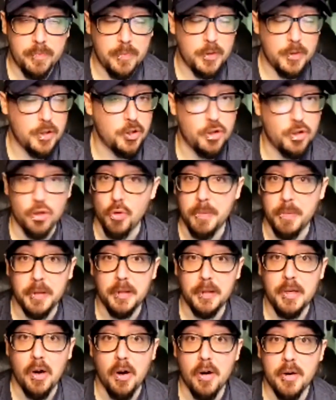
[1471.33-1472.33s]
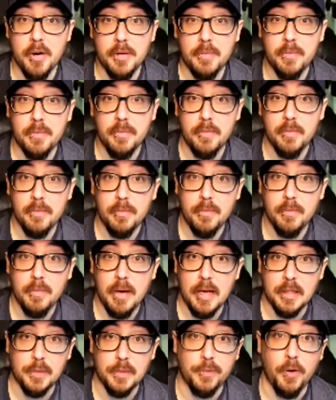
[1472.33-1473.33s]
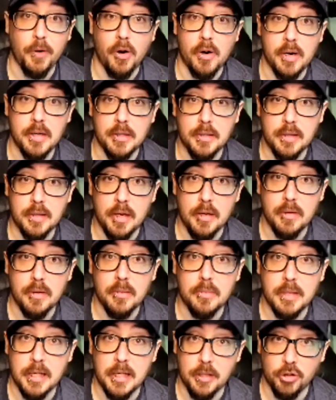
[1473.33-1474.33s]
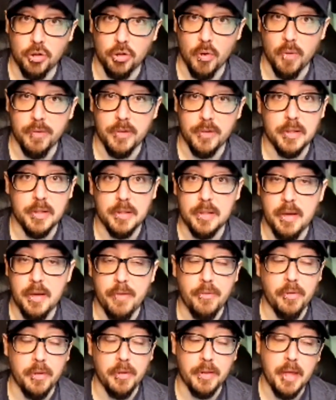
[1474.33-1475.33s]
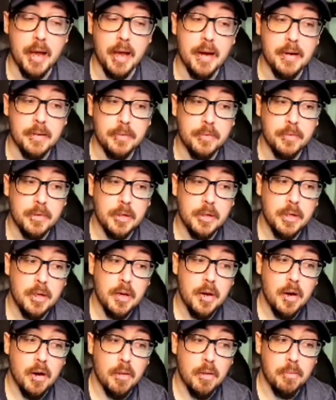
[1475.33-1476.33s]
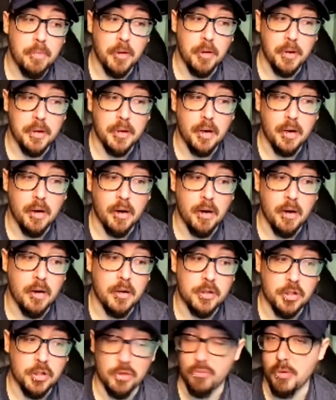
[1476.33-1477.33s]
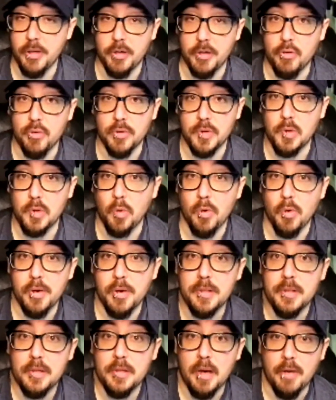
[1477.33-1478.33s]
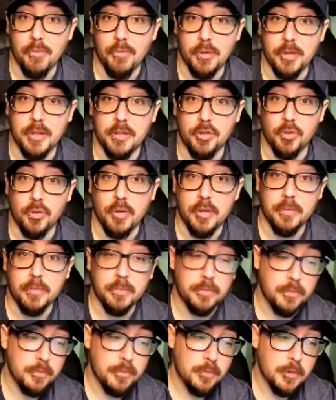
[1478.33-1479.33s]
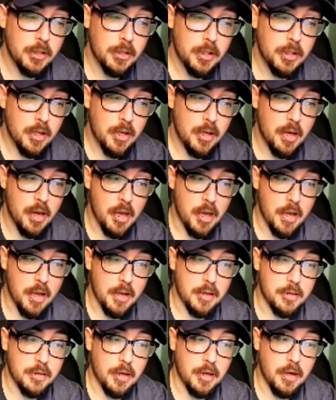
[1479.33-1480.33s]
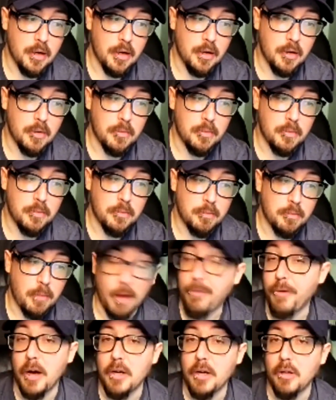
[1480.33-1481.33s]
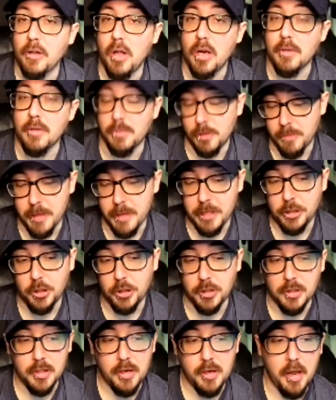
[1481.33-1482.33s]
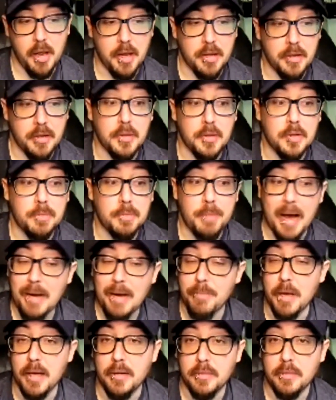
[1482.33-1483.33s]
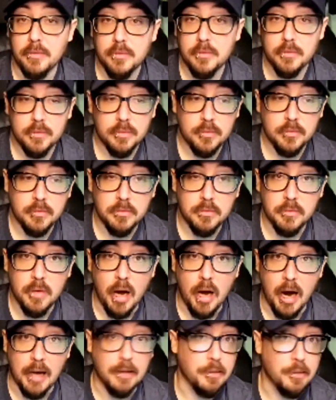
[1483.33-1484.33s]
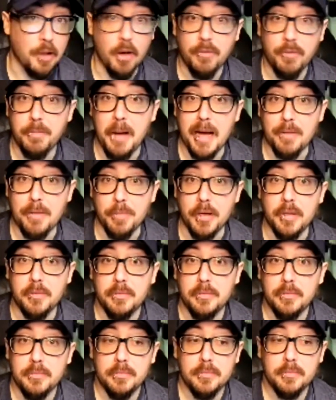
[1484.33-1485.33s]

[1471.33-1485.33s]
stupidly hard as far as getting trophies and stuff like that. But just really cool stories. I really enjoy them. And my final honorable mention is Pac-Man. I love Pac-Man.